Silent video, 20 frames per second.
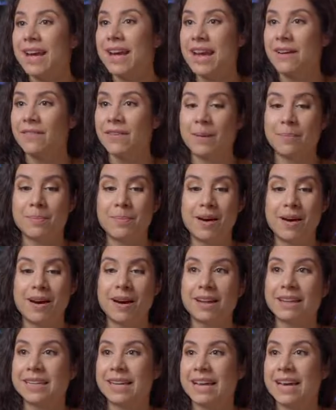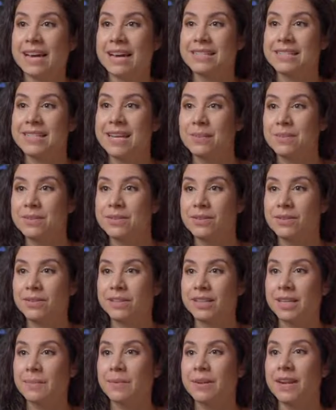have a podcast
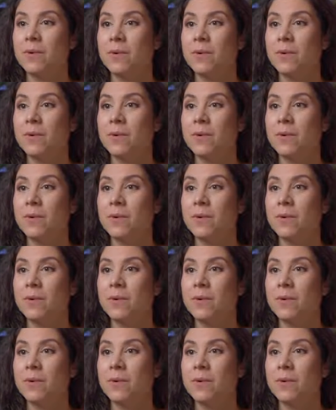episode clip,